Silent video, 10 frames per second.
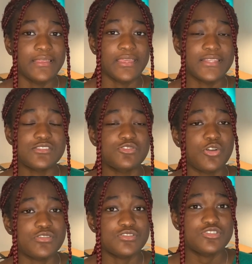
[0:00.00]
It's
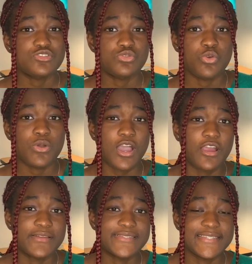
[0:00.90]
not so
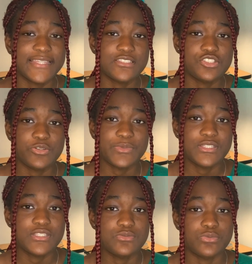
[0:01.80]
hard to get a job in
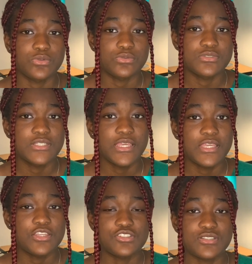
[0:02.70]
these roles.
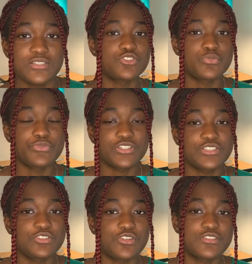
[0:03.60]
You just need to
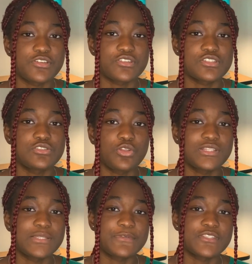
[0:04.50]
broaden your search,
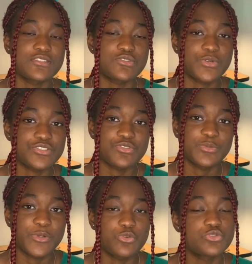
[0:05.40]
not limited to
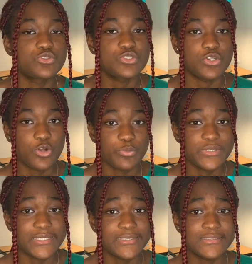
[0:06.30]
restaurant but also to
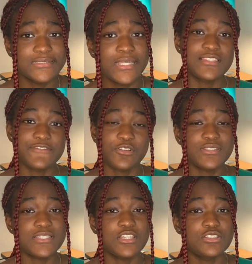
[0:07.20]
companies. The
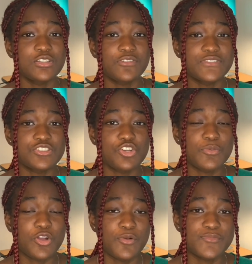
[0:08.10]
difficulty of this
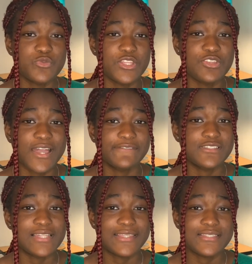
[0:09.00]
job comes when you have
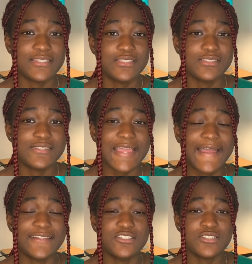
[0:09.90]
to
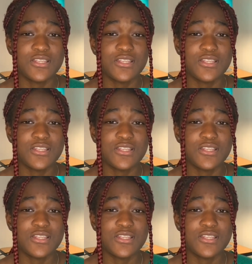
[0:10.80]
stand